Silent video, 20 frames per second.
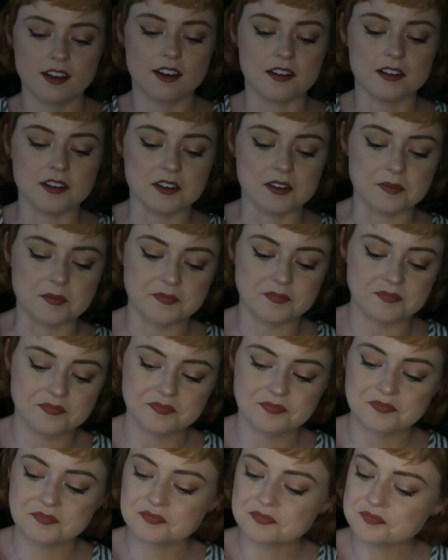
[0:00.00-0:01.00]
Um,
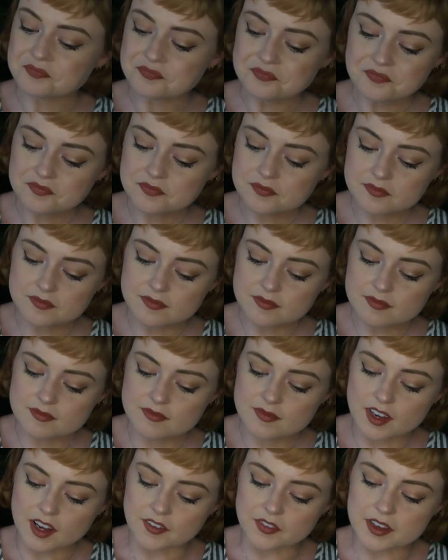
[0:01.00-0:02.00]

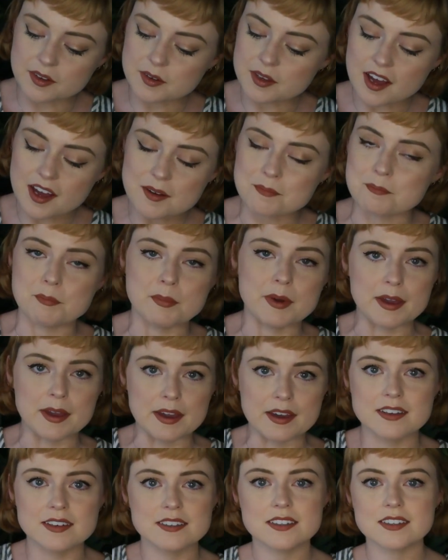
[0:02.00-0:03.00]
they got
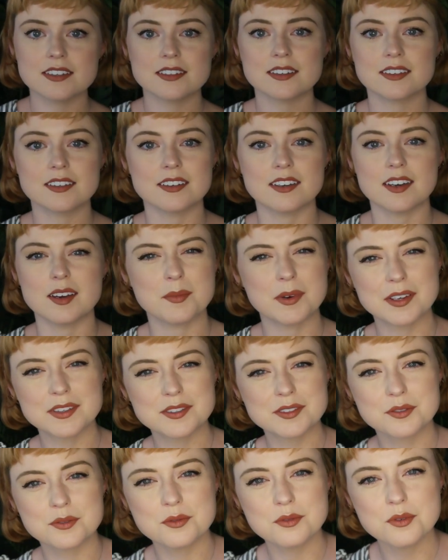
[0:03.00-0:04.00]
banned at my
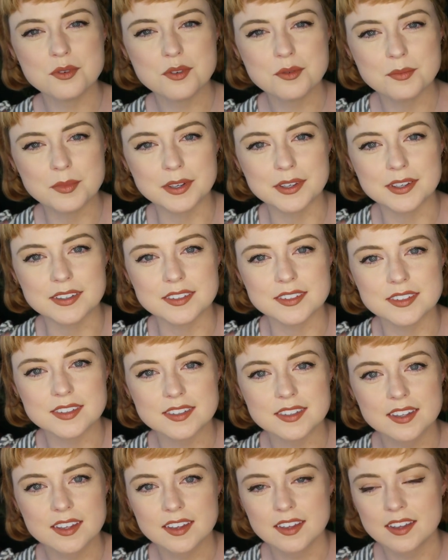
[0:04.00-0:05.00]
school because